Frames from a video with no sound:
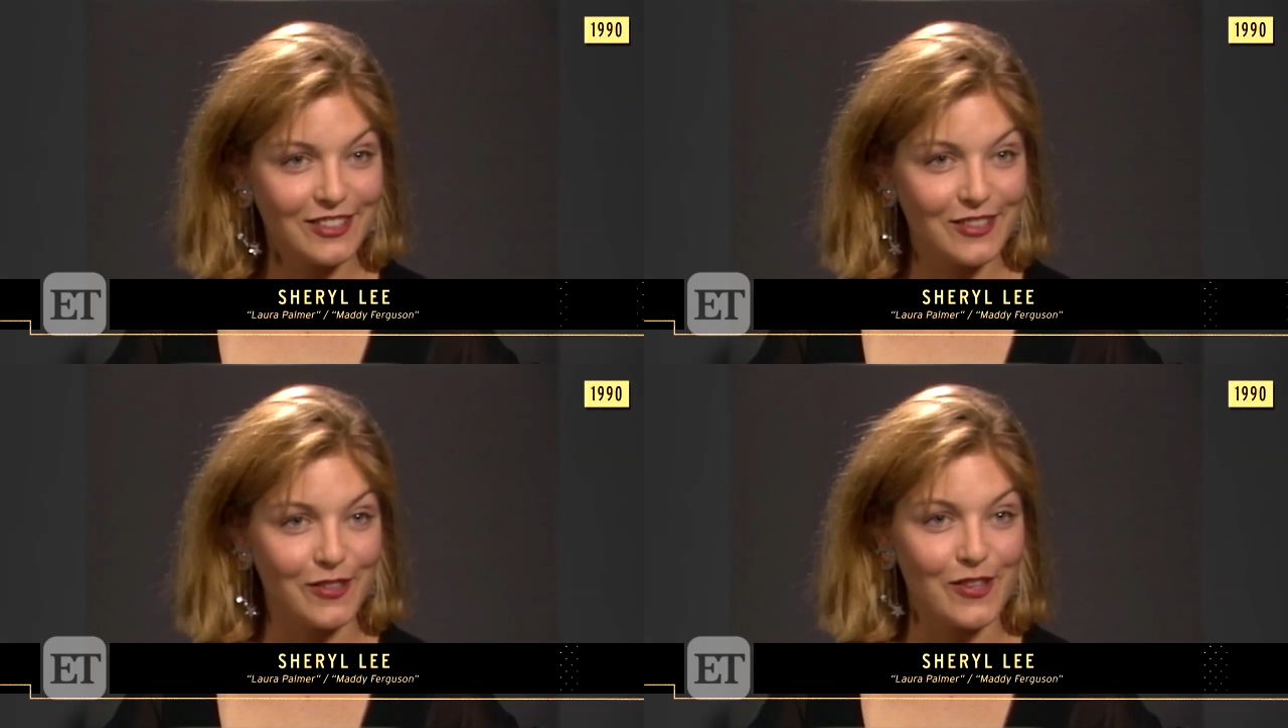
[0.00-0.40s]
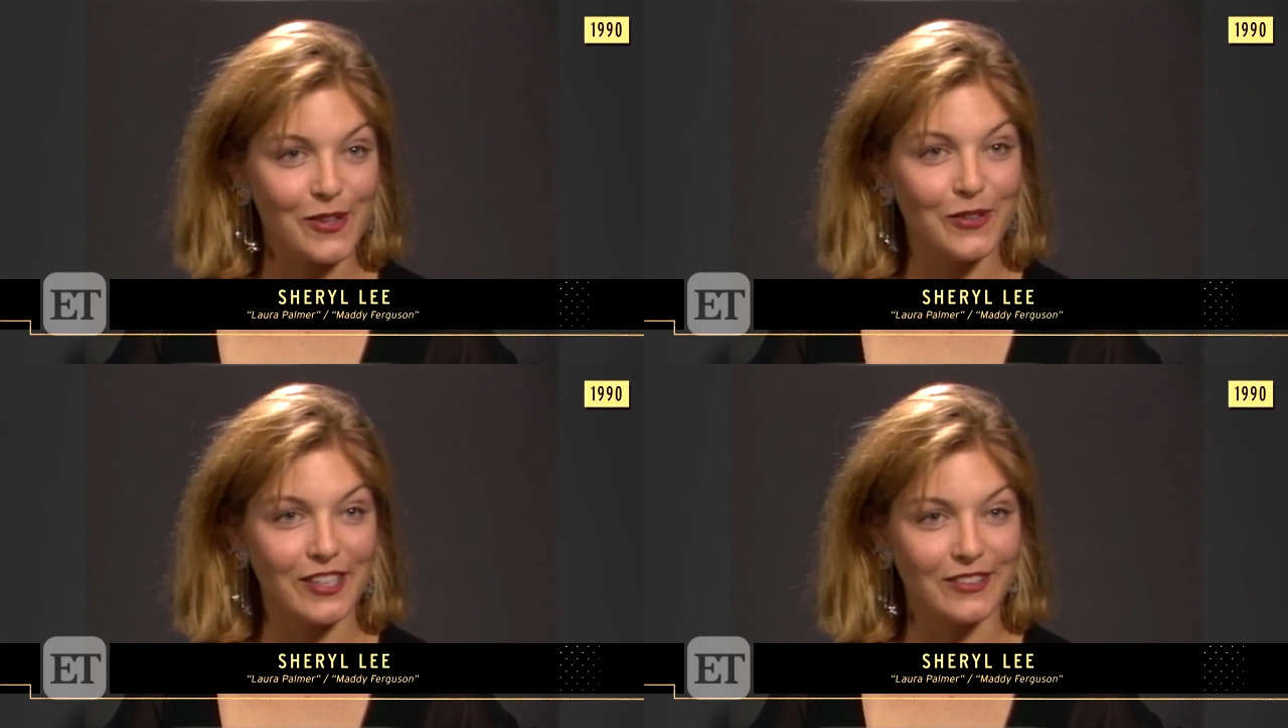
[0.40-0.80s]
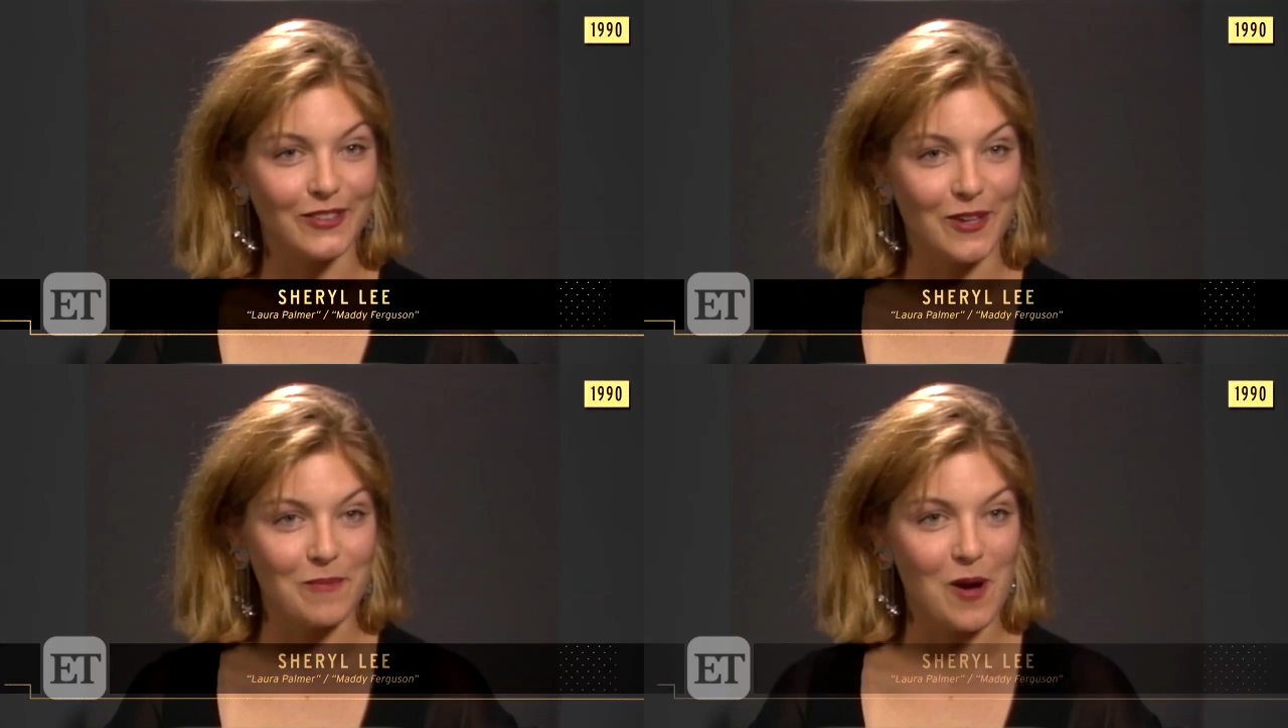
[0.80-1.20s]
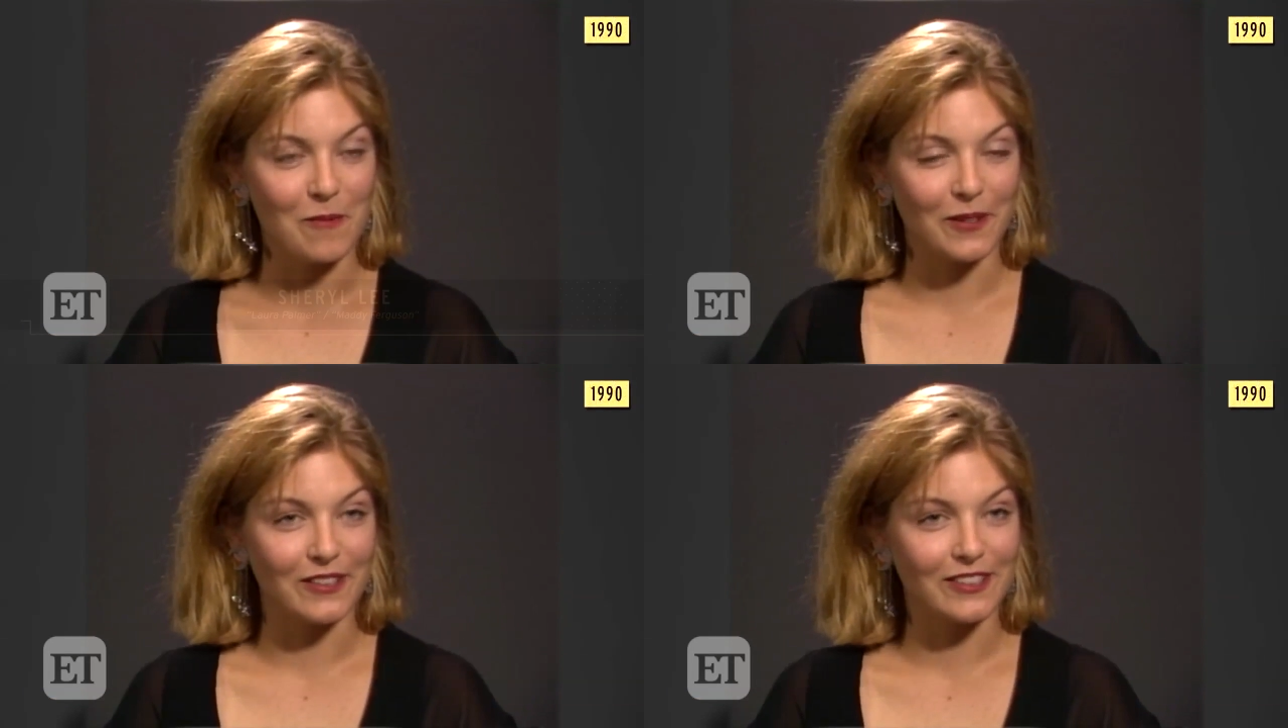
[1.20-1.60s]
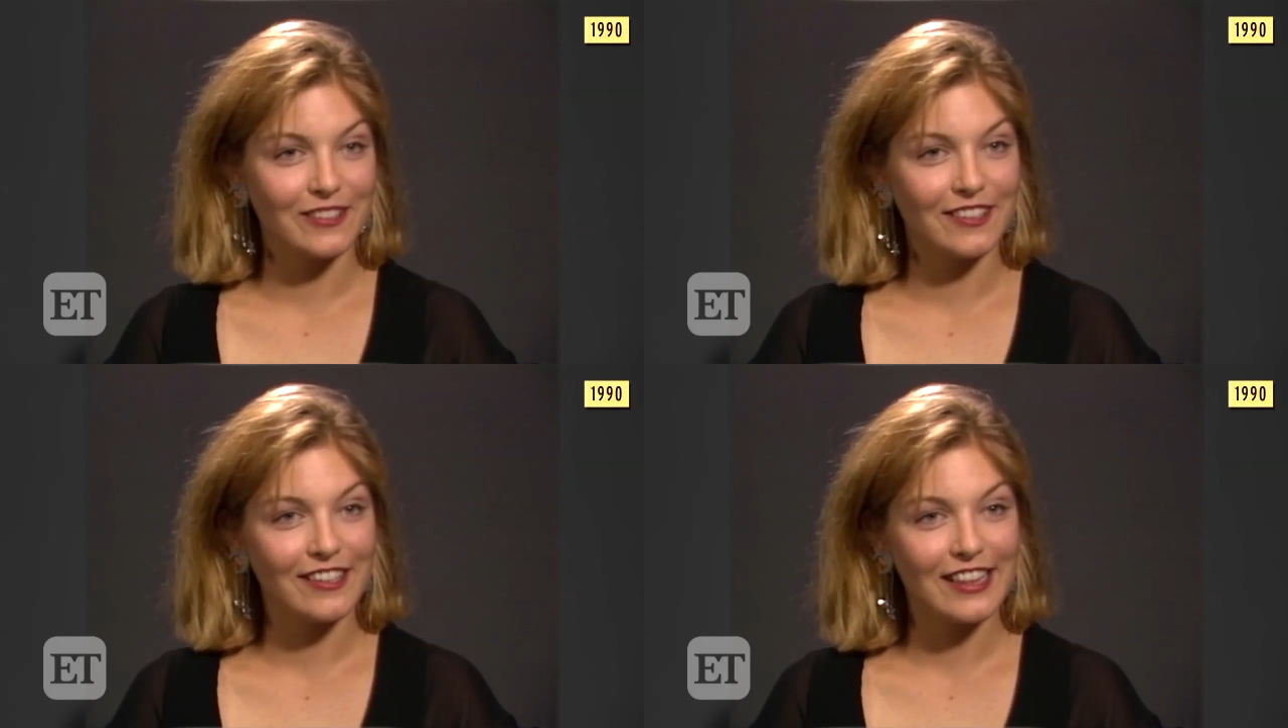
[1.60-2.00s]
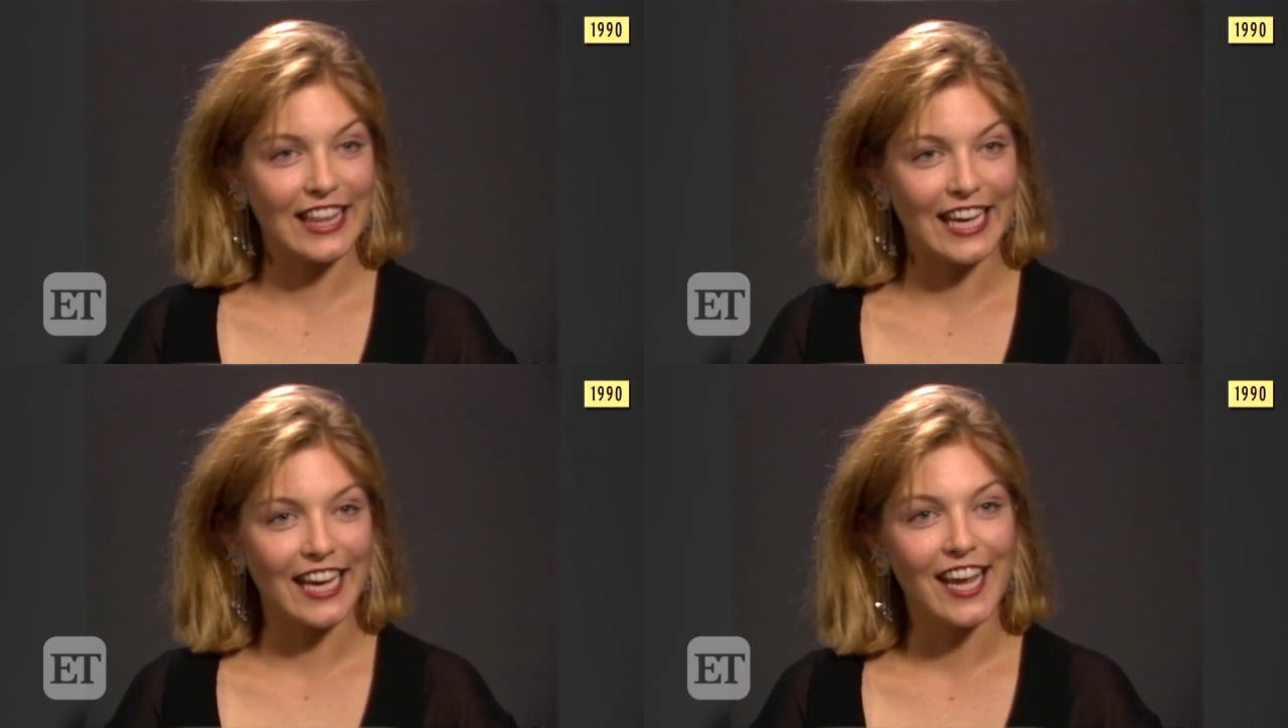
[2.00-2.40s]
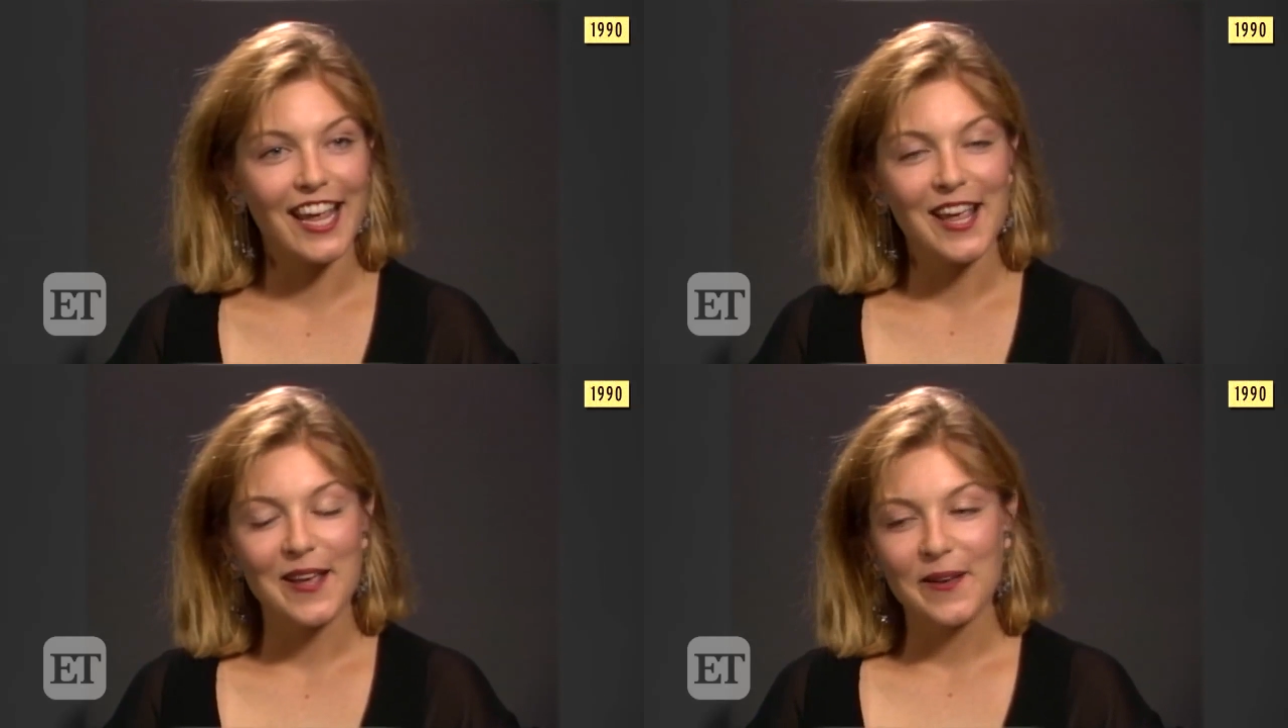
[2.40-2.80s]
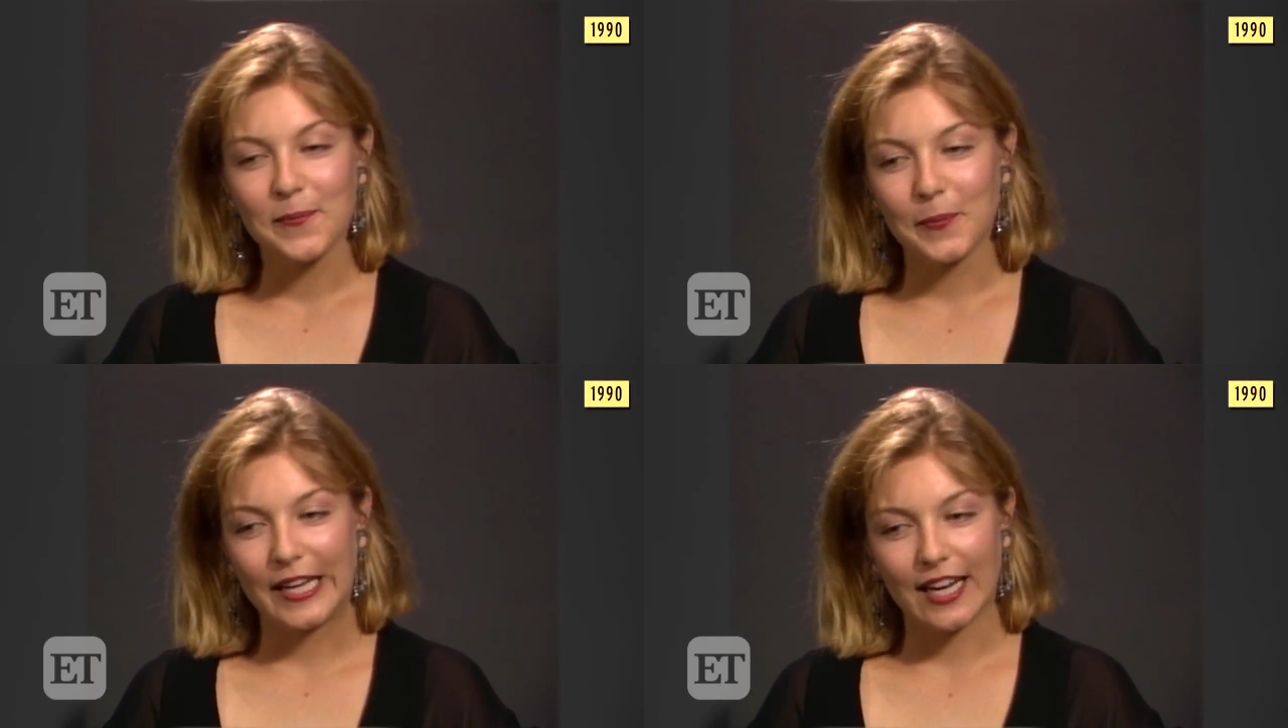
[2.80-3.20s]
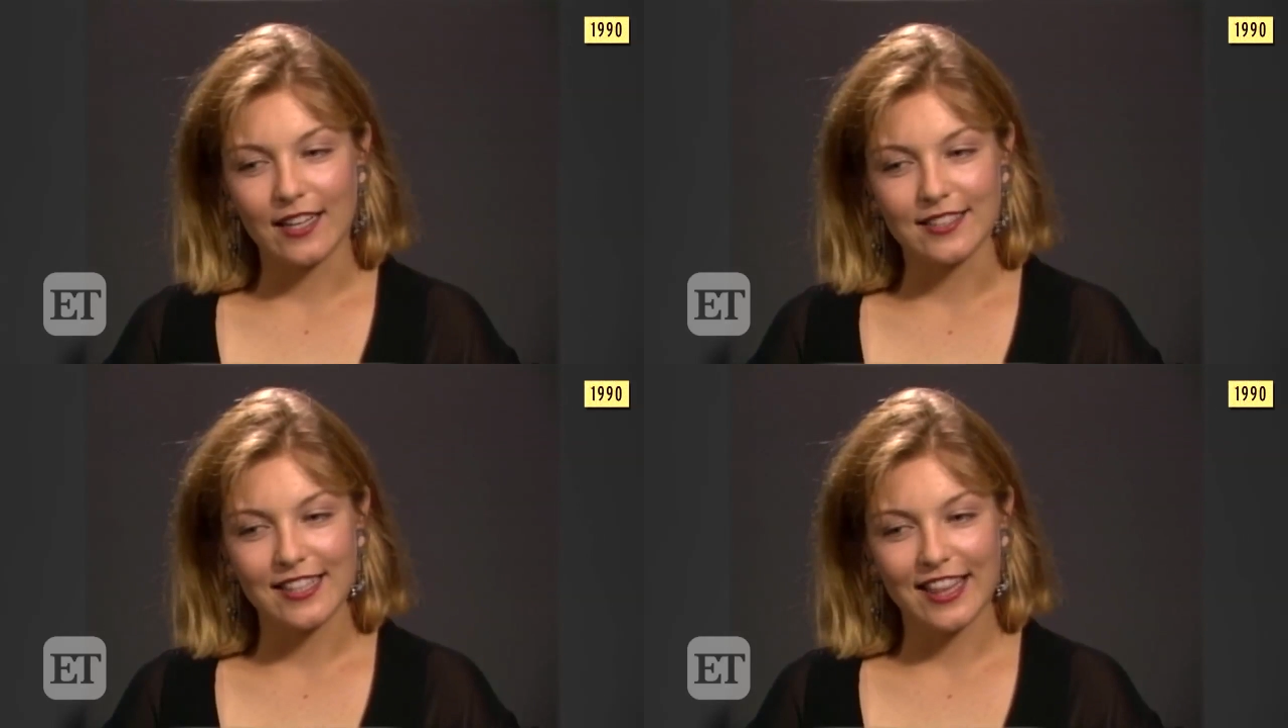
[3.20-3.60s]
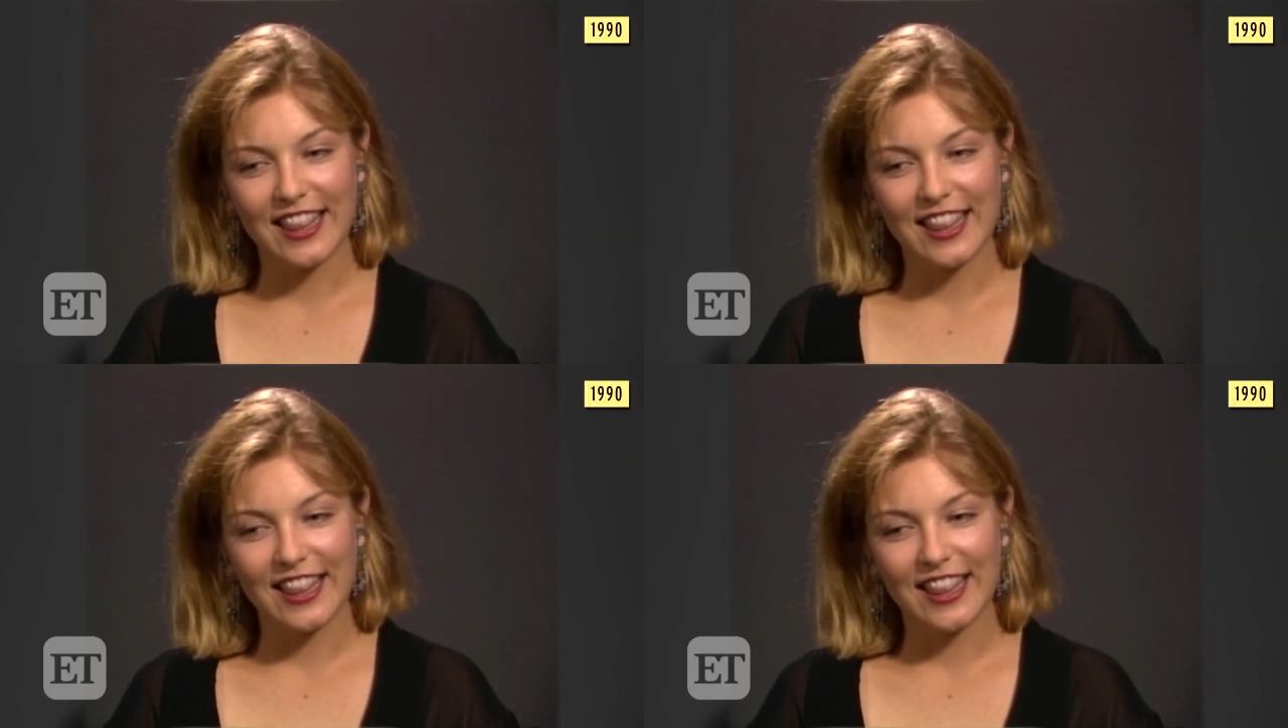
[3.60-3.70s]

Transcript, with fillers: to the Who Killed Laura Palmer thing because